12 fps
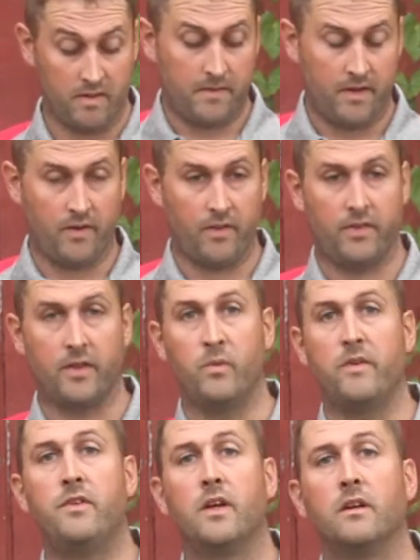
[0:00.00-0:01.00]
Another thing
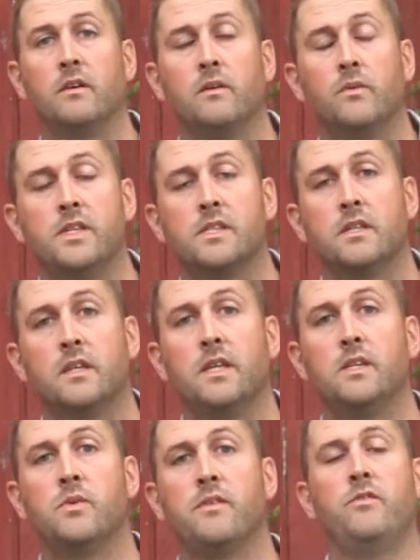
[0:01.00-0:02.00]
we've done recently
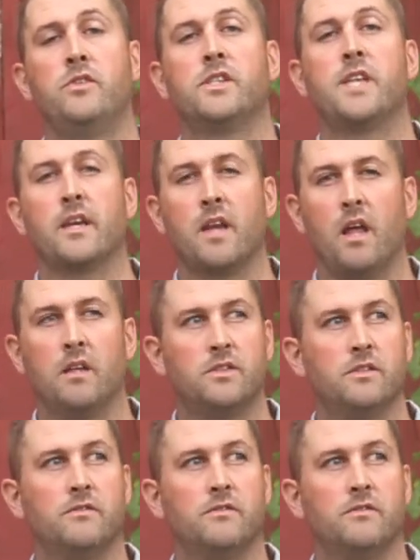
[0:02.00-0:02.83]
is we've used the technology